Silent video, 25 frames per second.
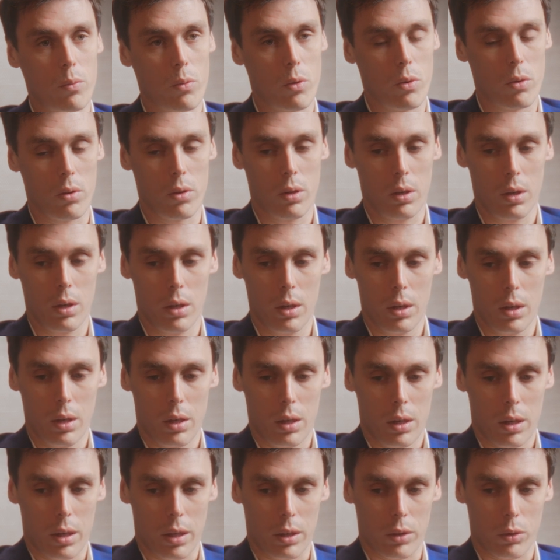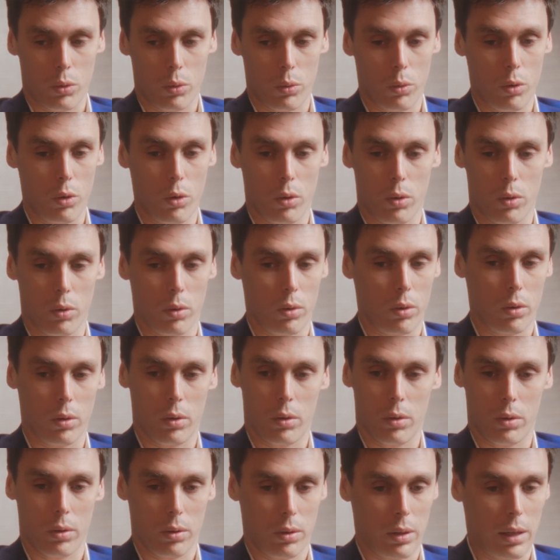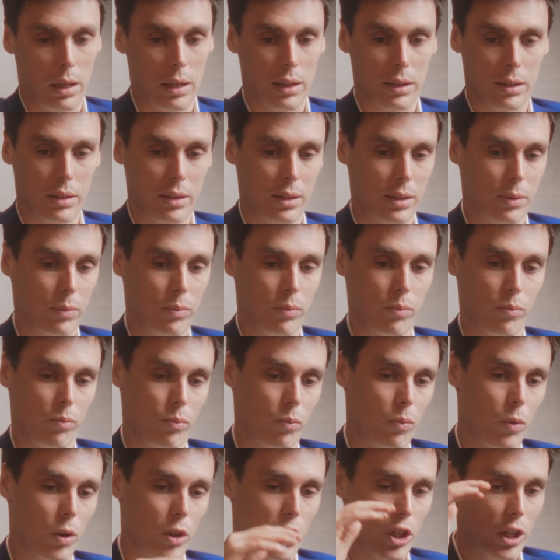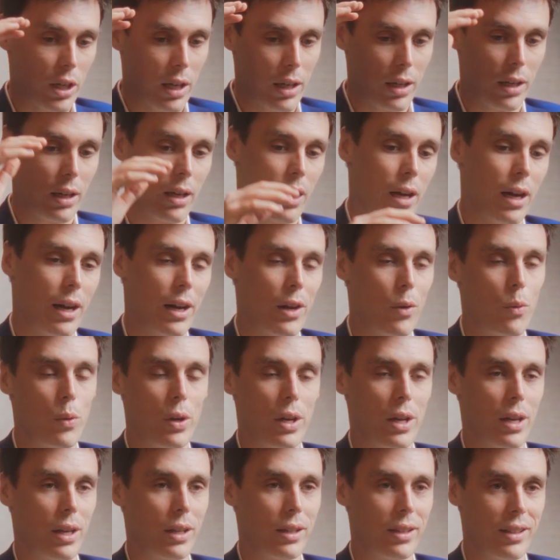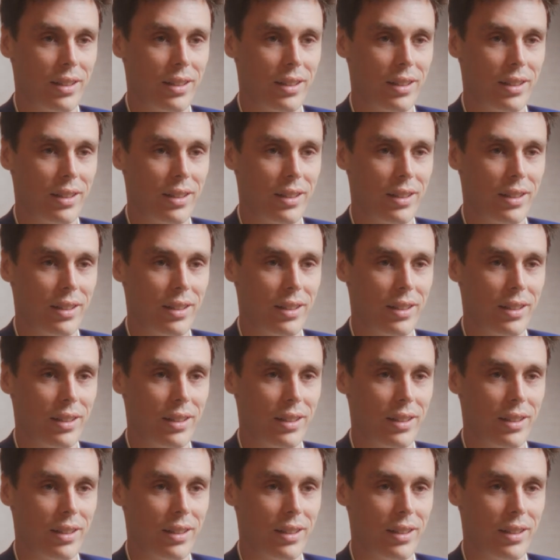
more, and to go as much high weekend.